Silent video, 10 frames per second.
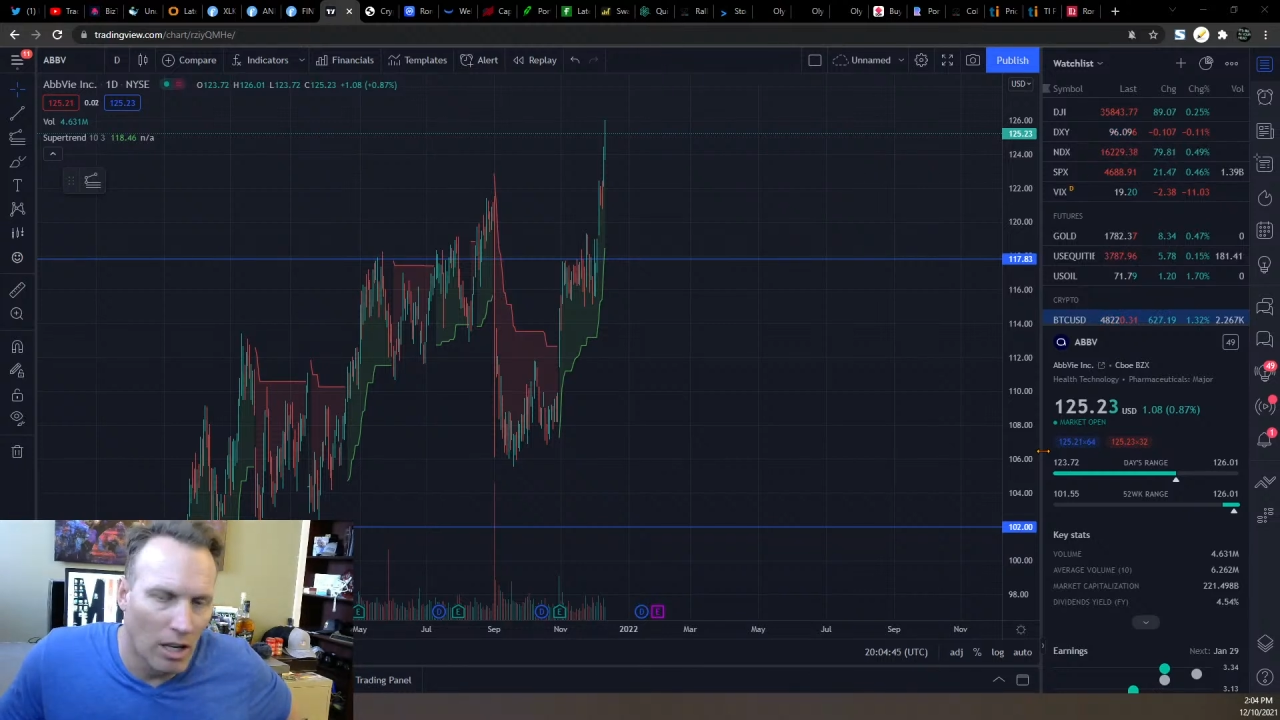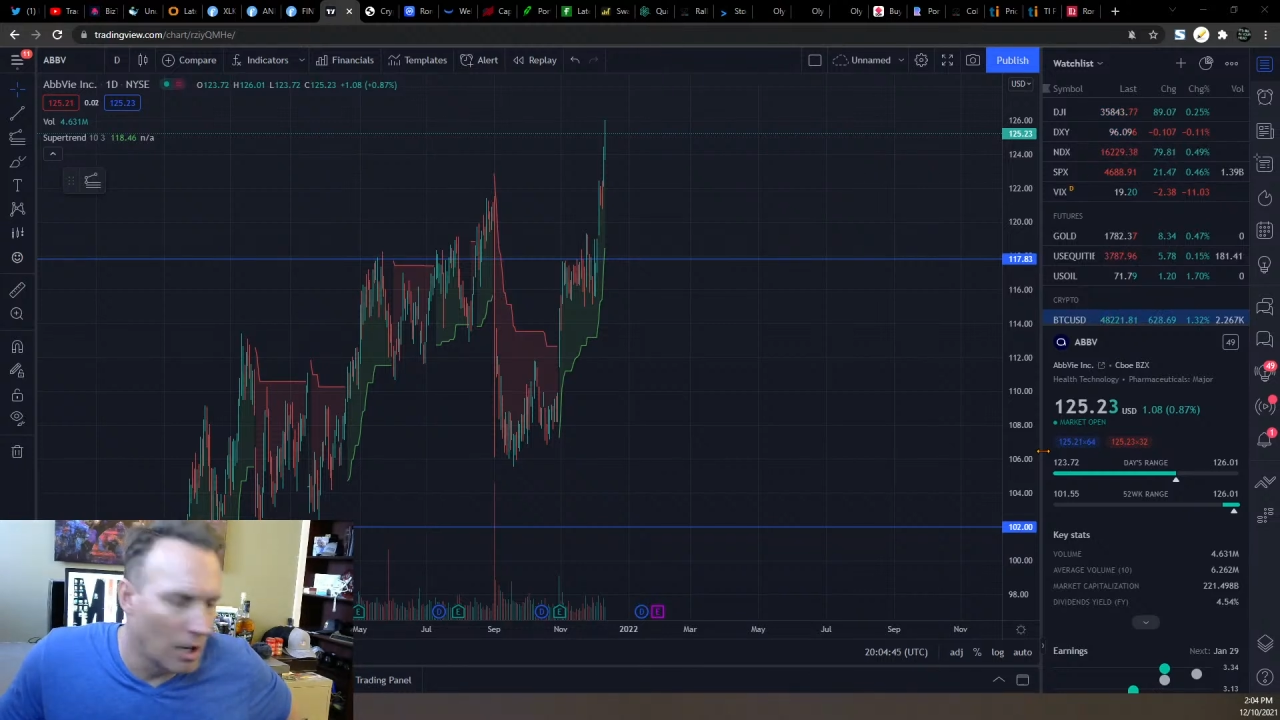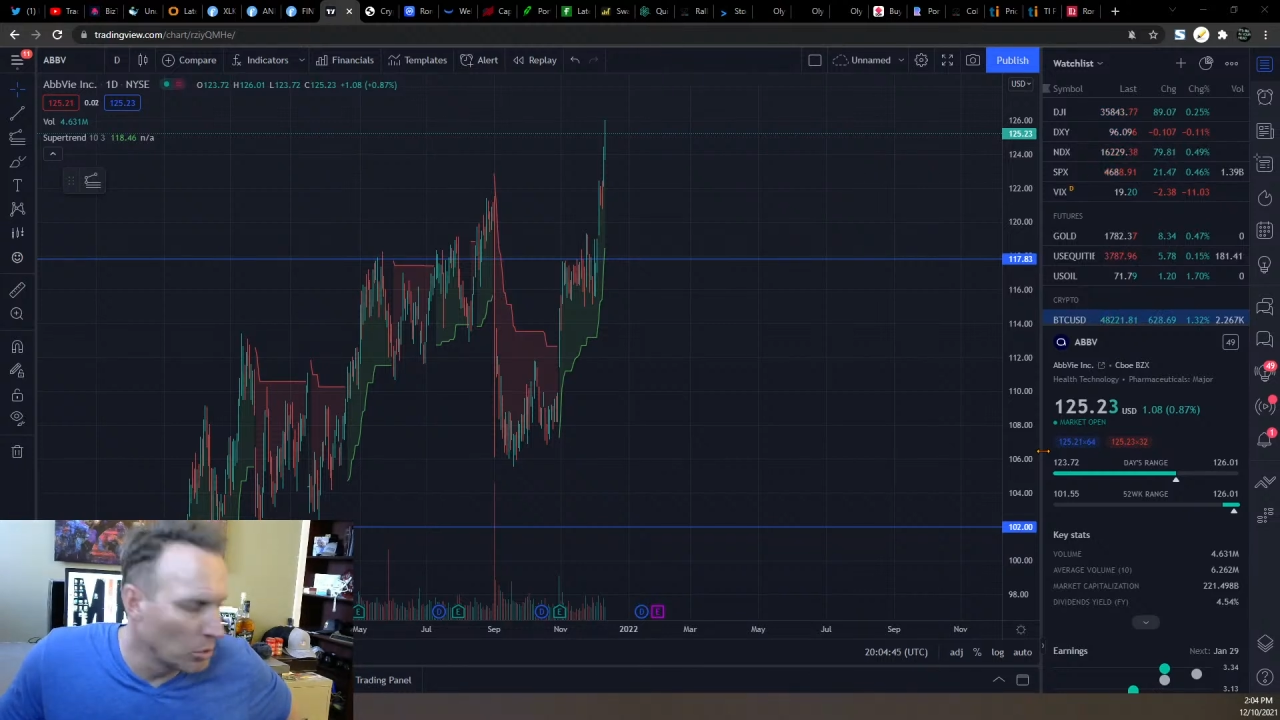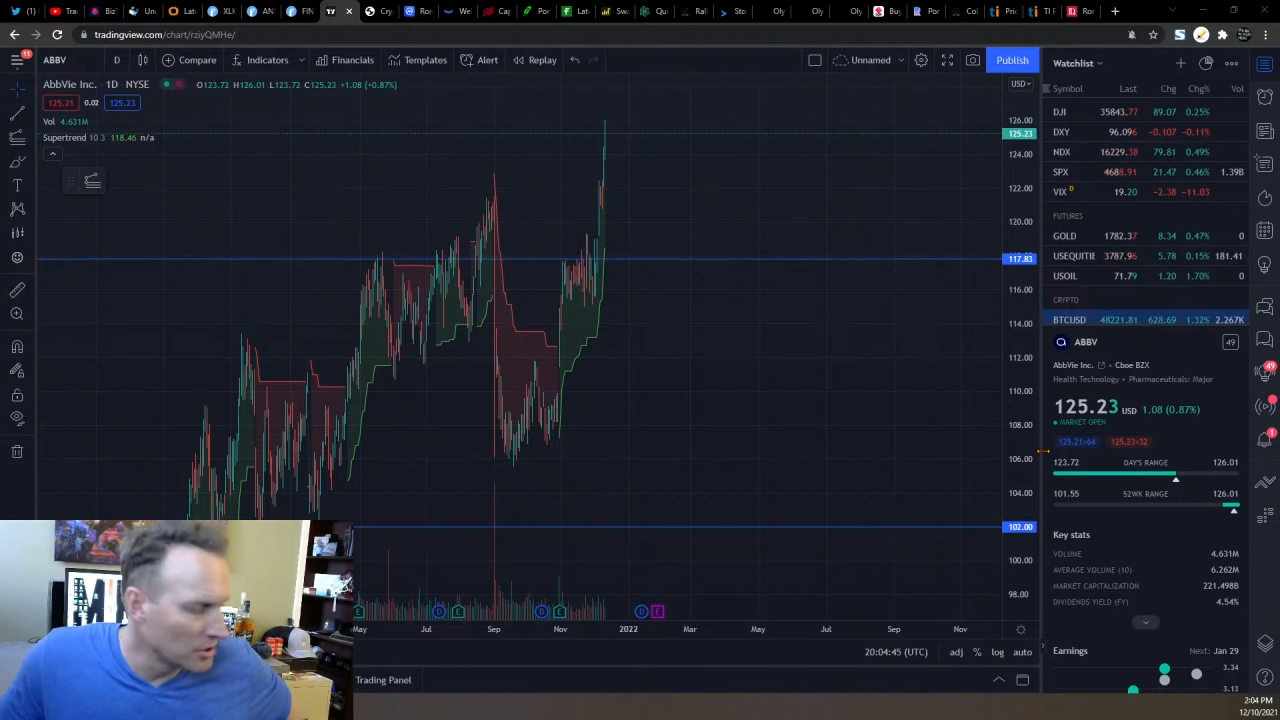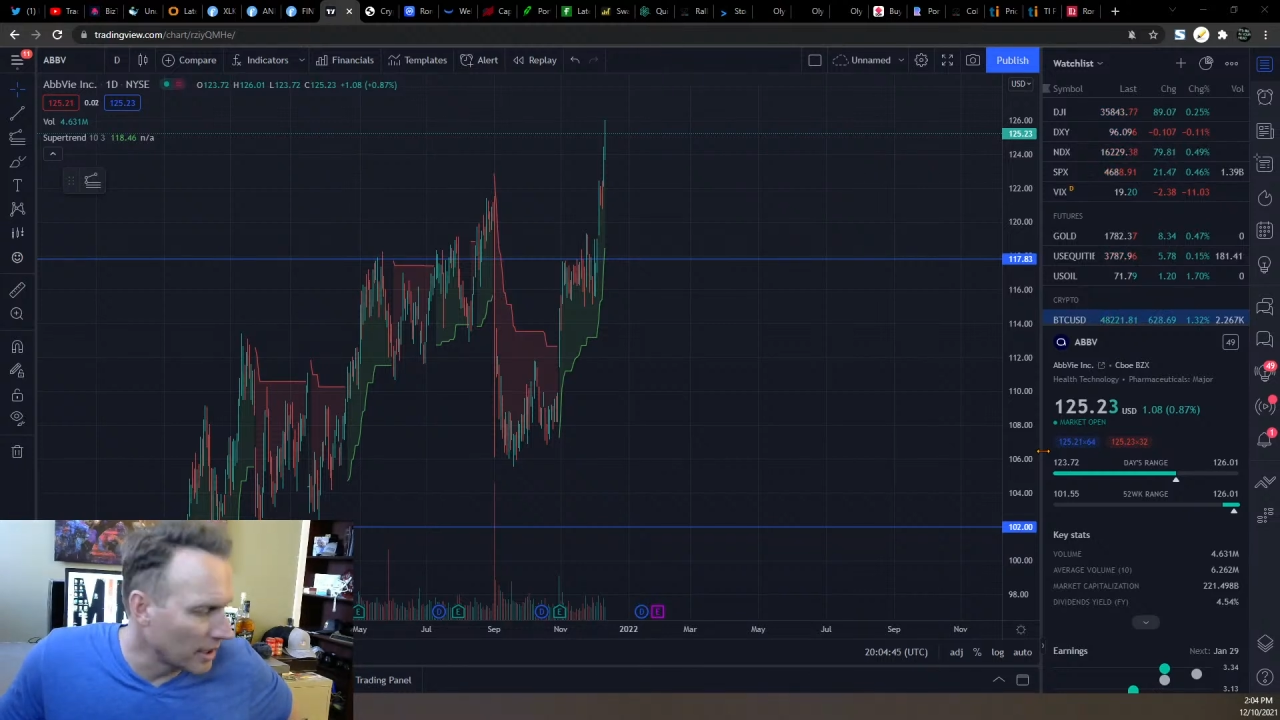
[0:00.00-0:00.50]

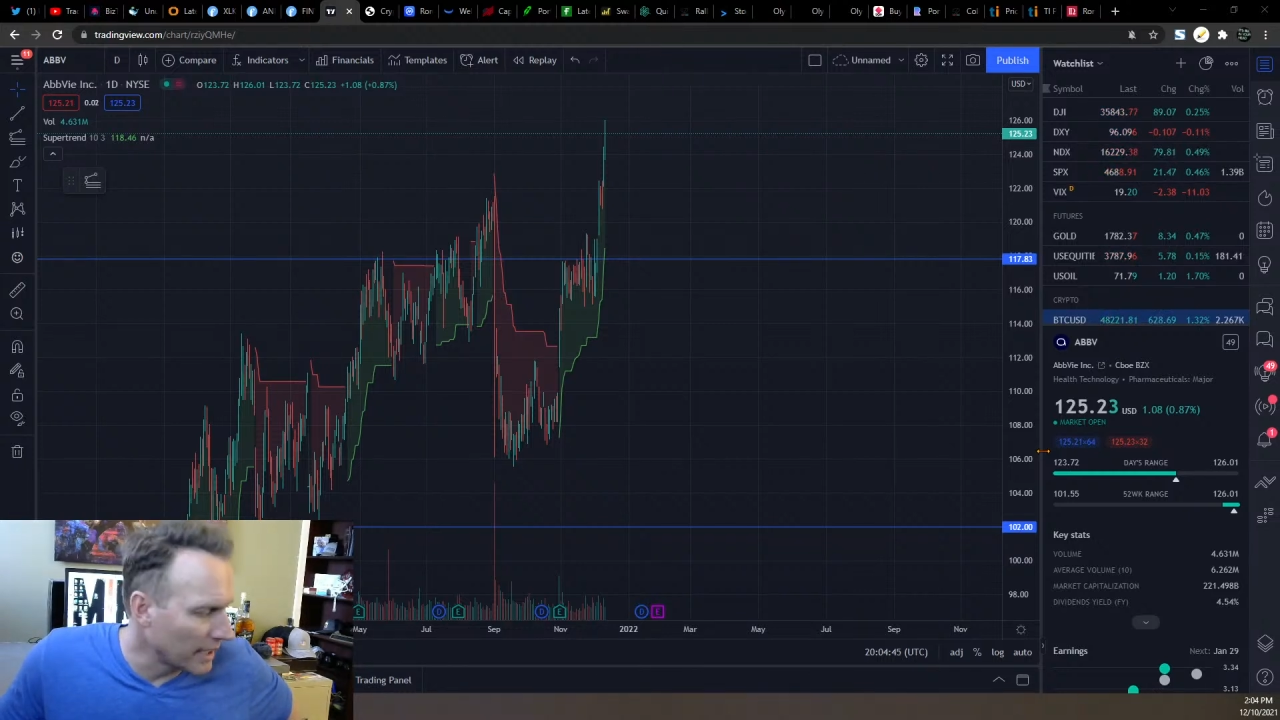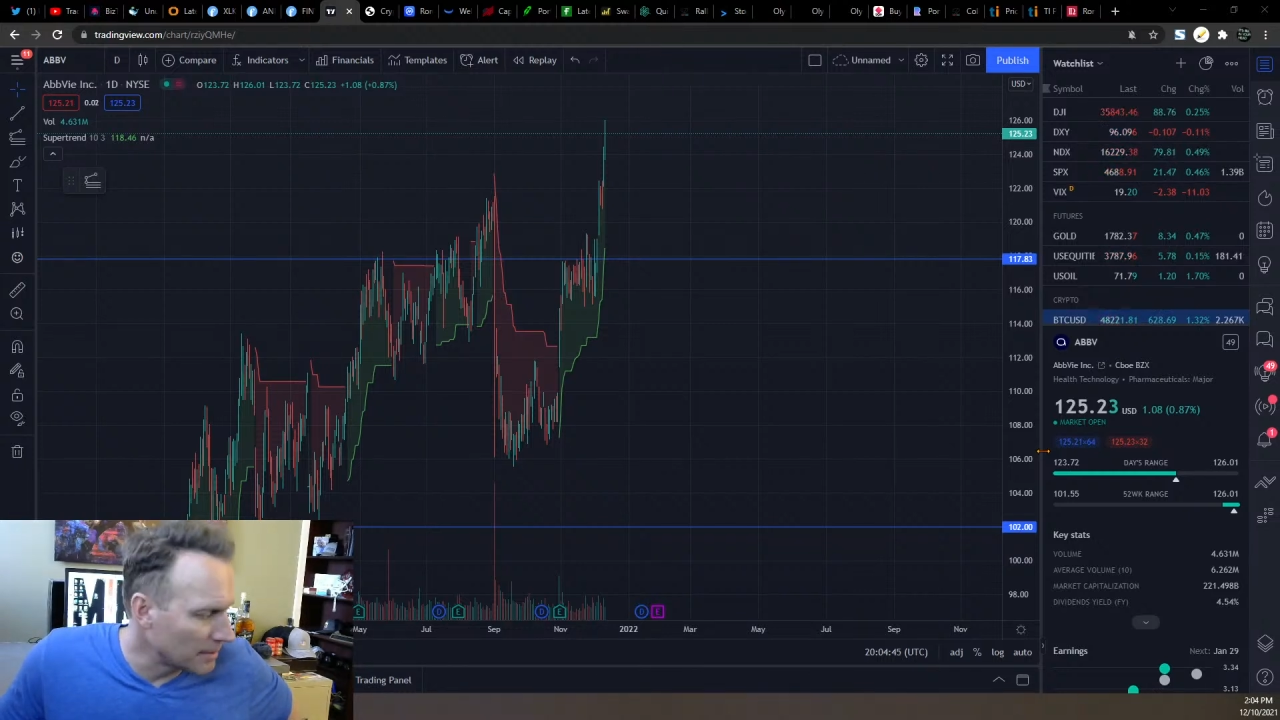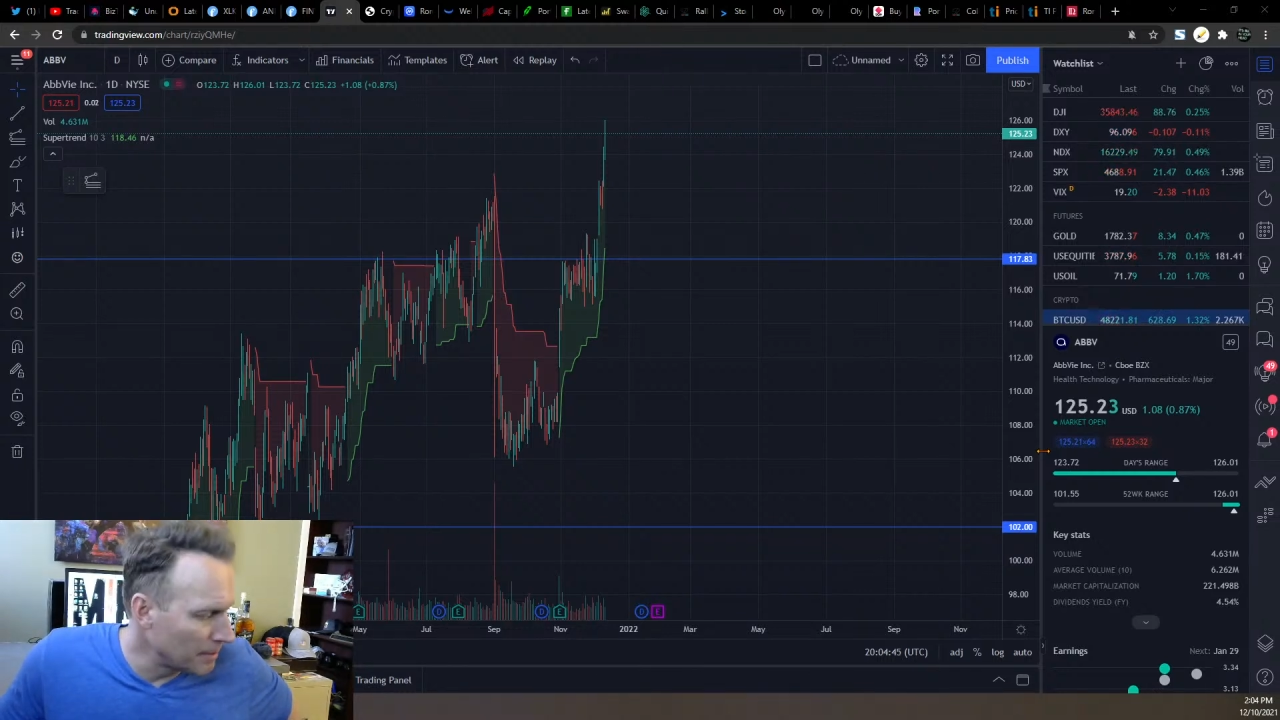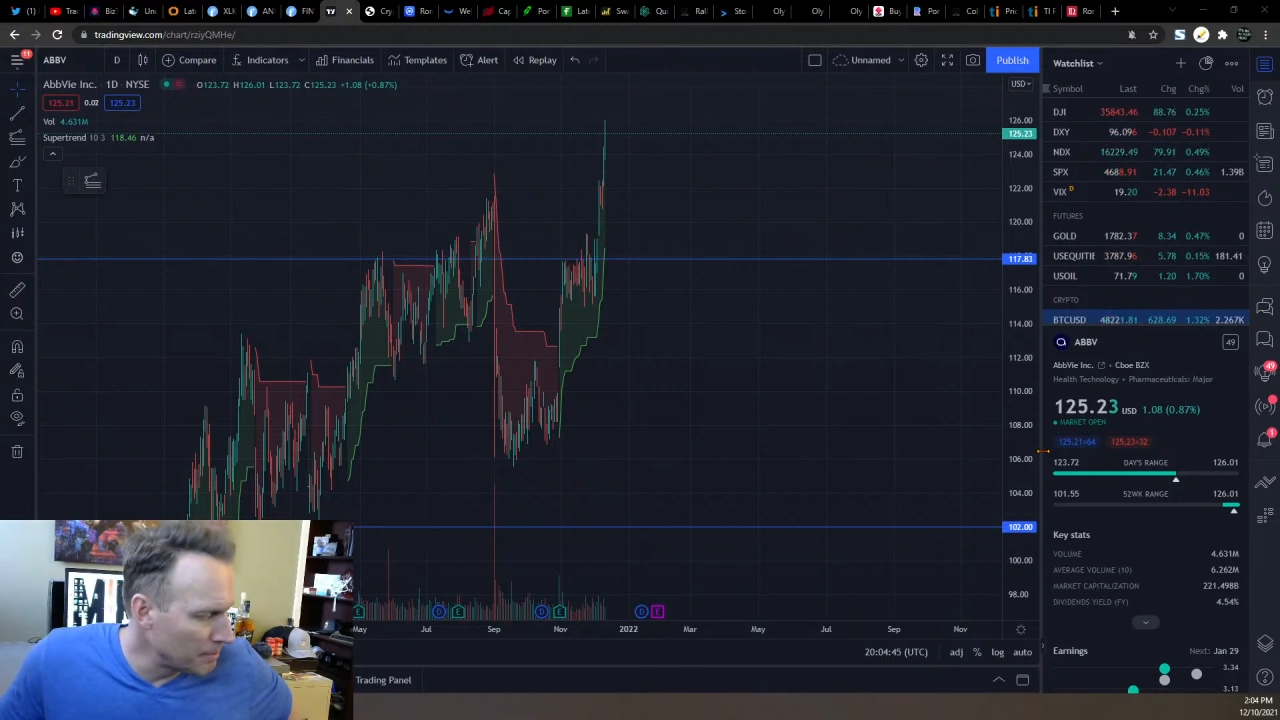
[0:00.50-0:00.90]
we'll start getting